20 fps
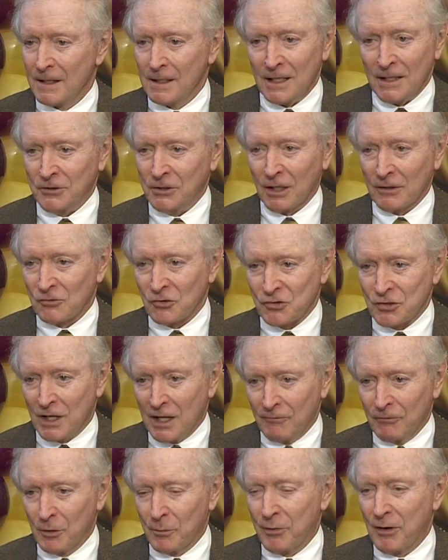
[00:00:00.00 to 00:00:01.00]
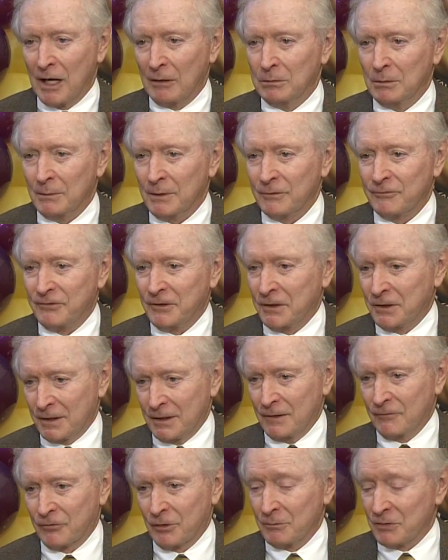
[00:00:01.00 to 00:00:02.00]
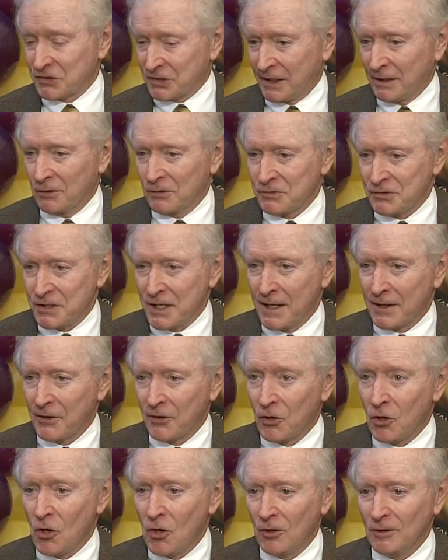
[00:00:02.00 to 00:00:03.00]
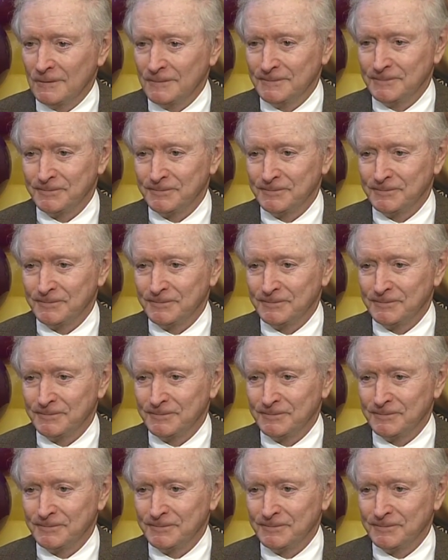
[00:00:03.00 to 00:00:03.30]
it doesn't solve the problem of funding from the state of Louisiana at all.